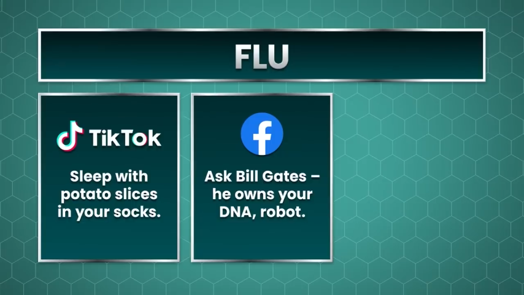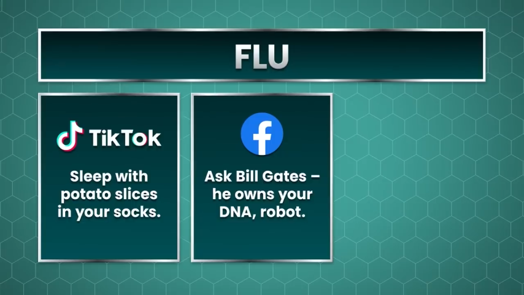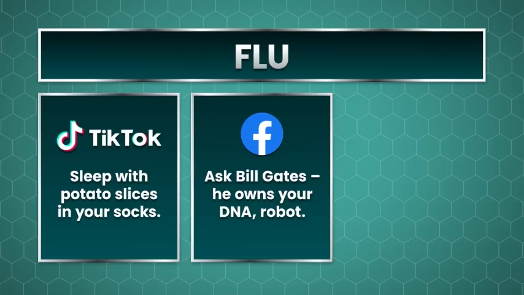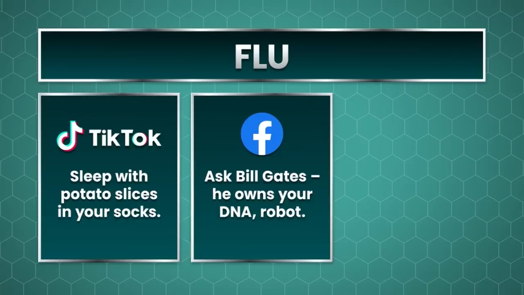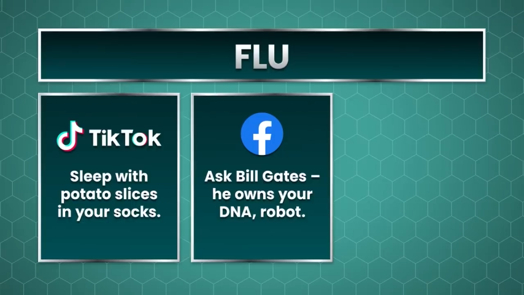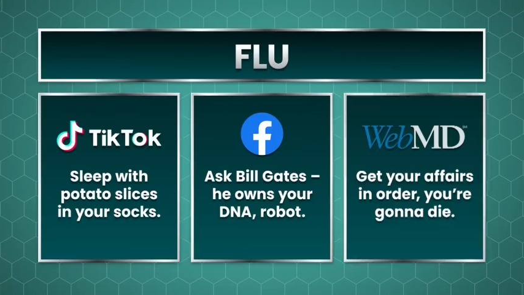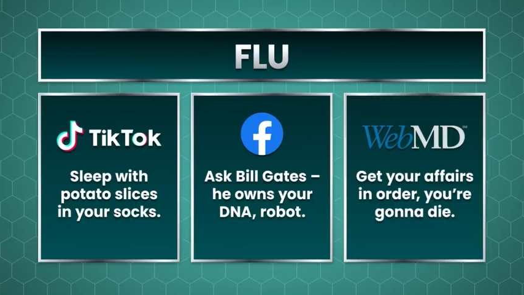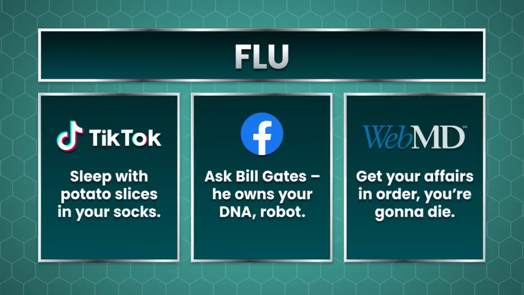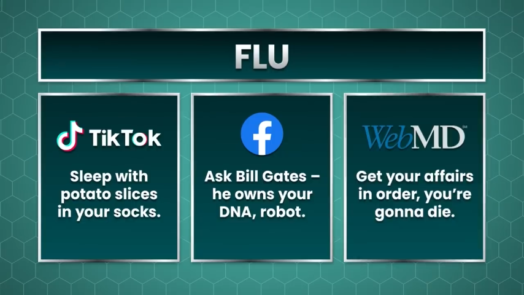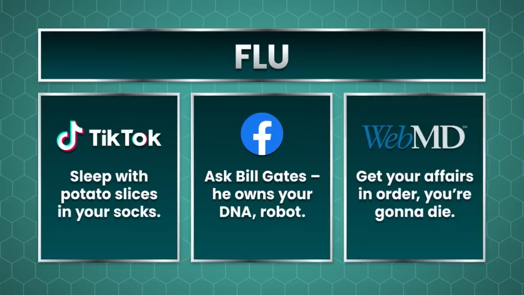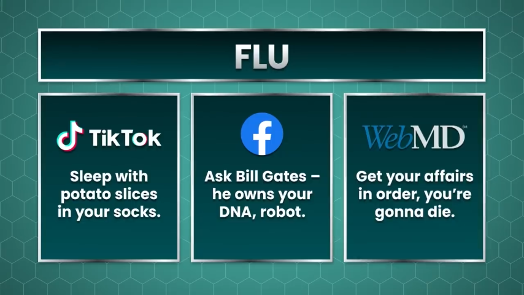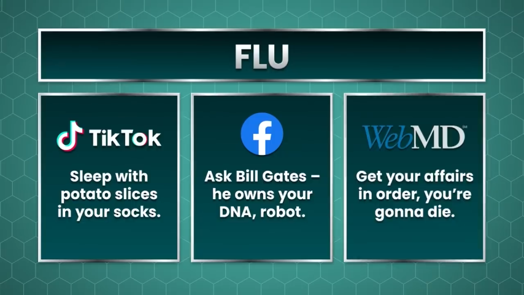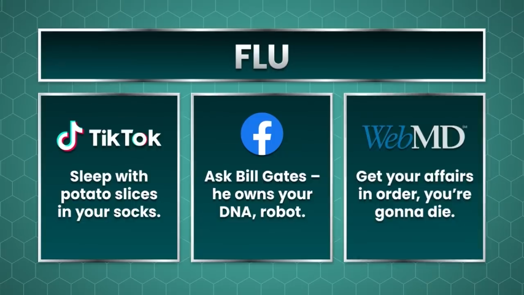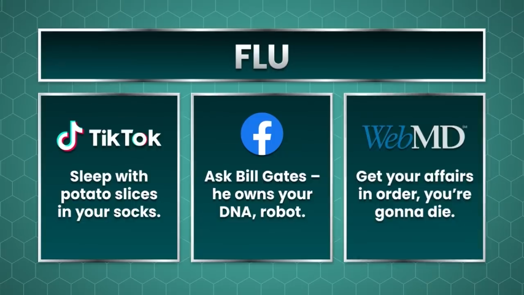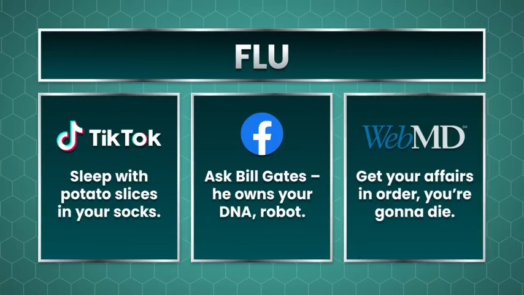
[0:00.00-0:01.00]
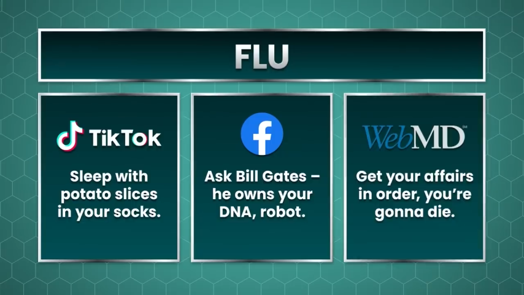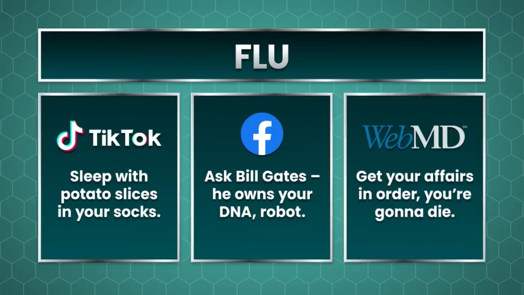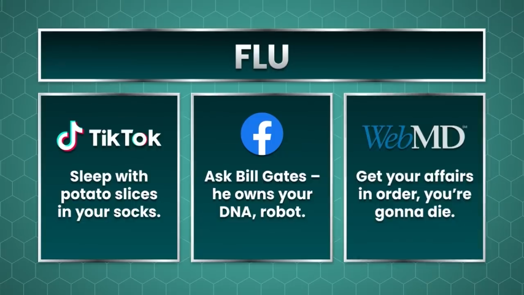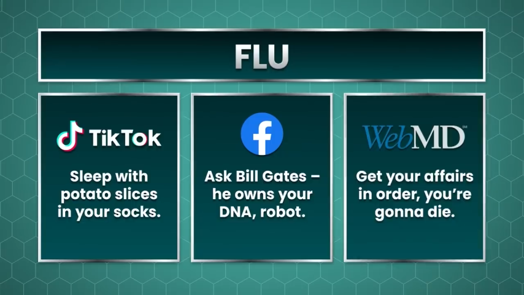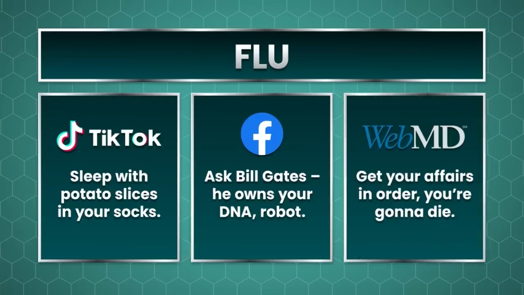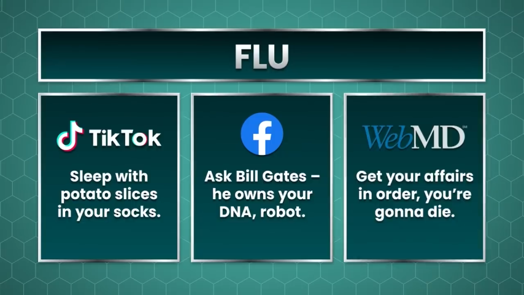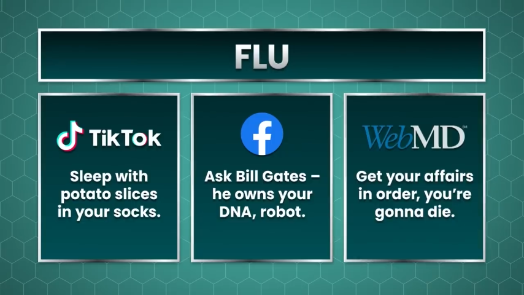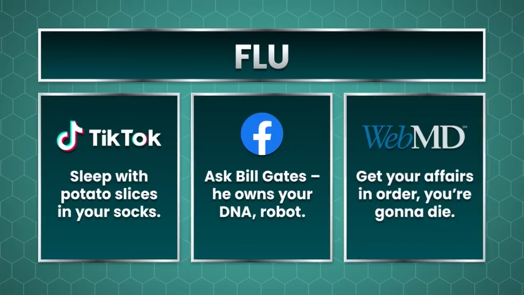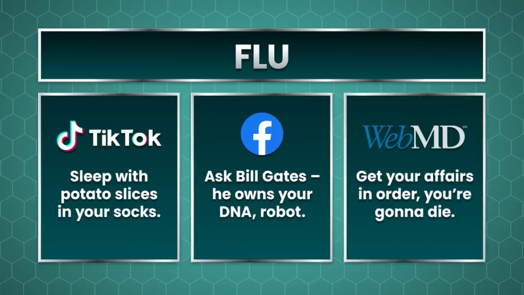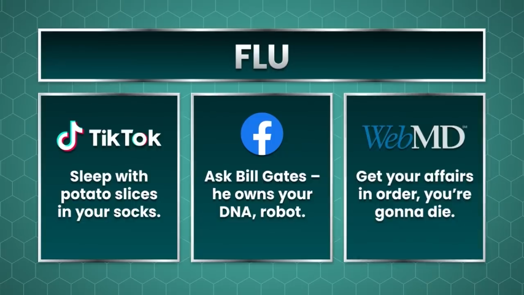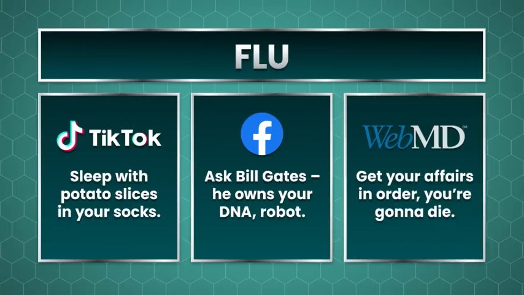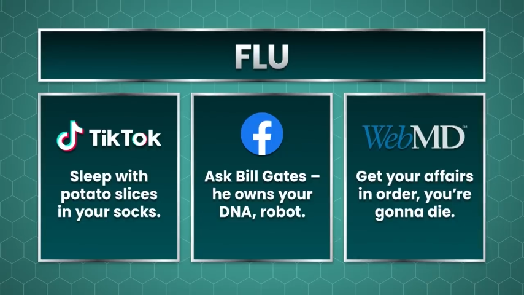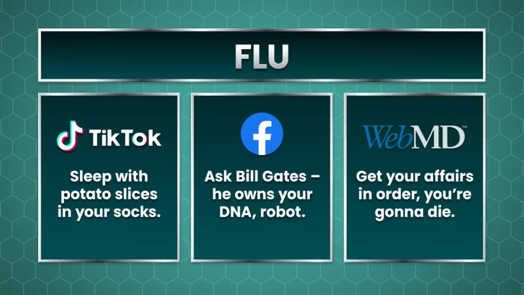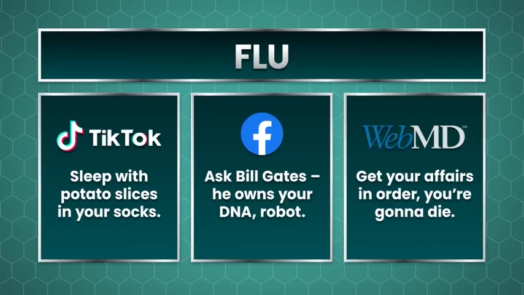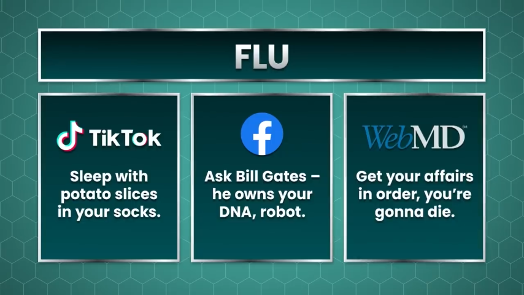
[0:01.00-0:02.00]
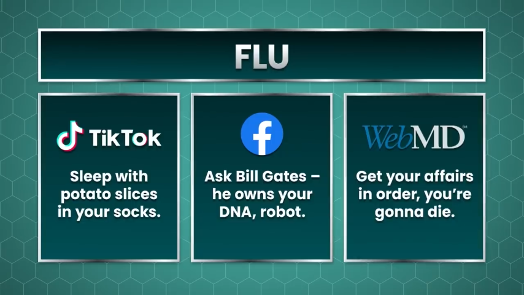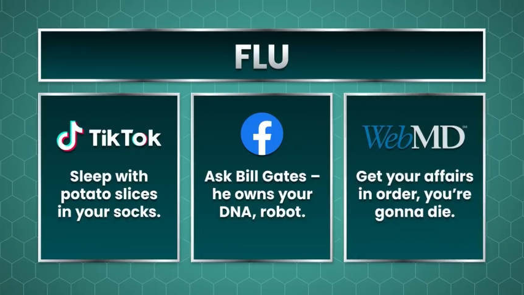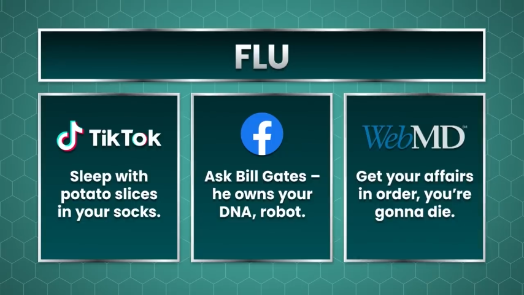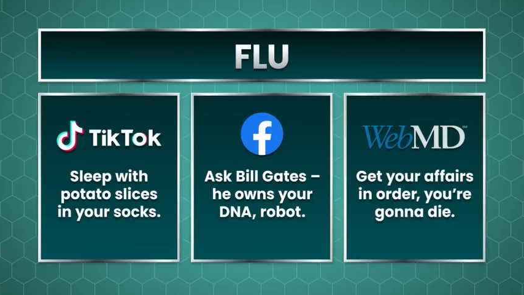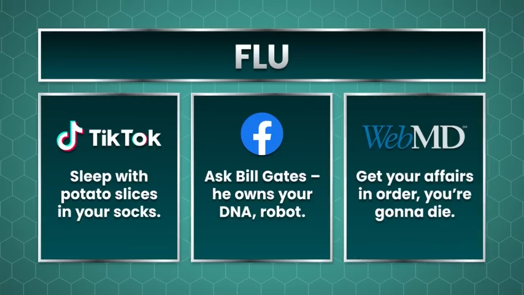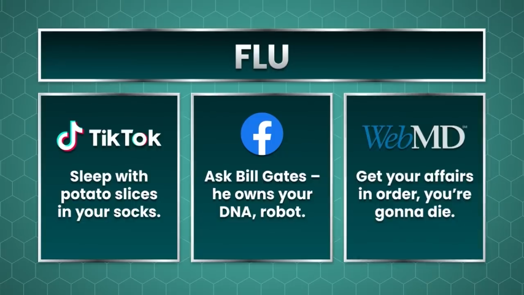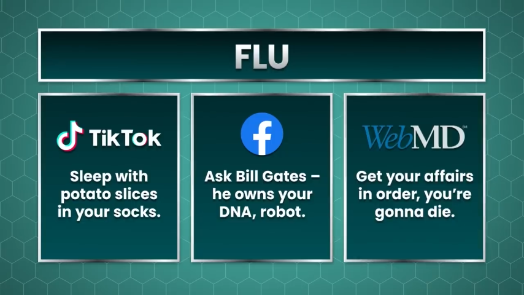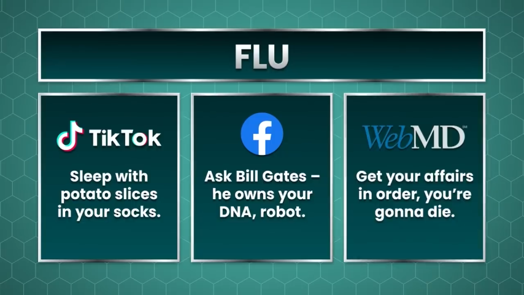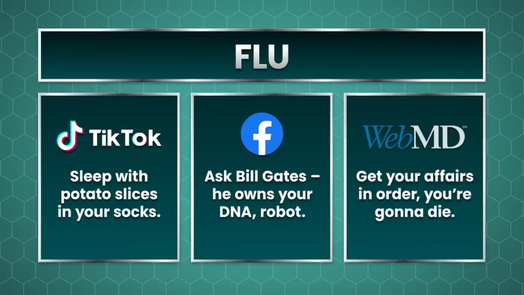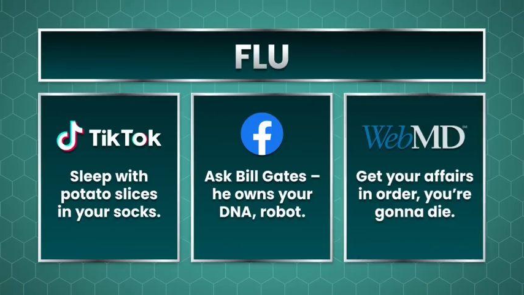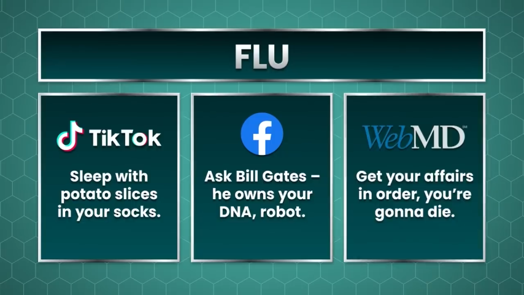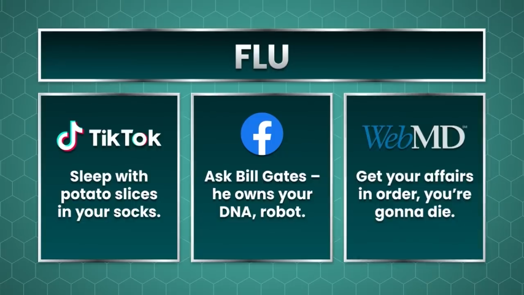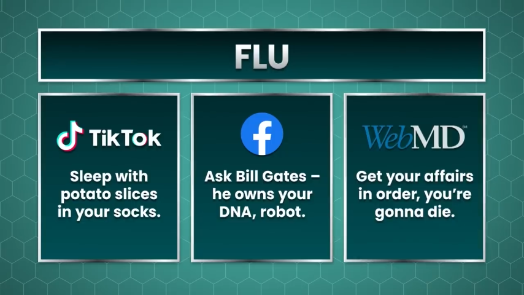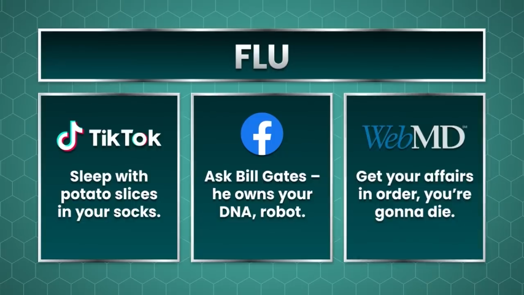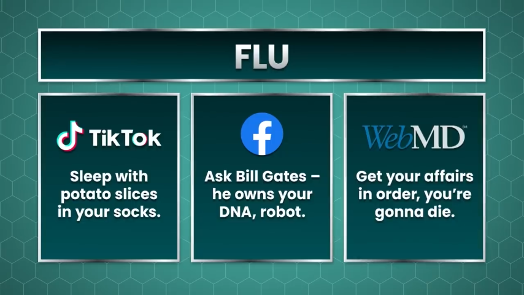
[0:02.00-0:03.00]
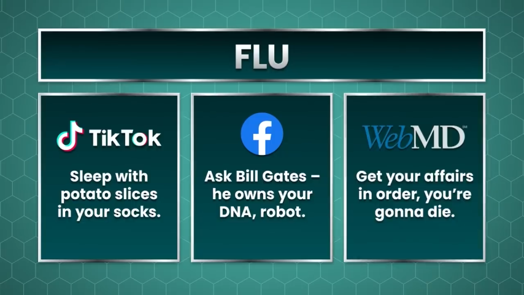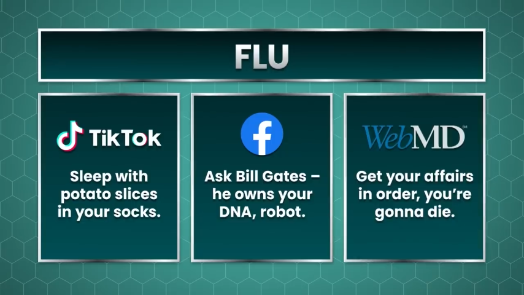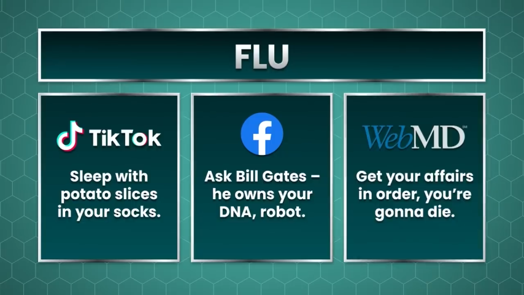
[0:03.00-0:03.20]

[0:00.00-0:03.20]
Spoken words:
No face is visible, so there are no lips to read.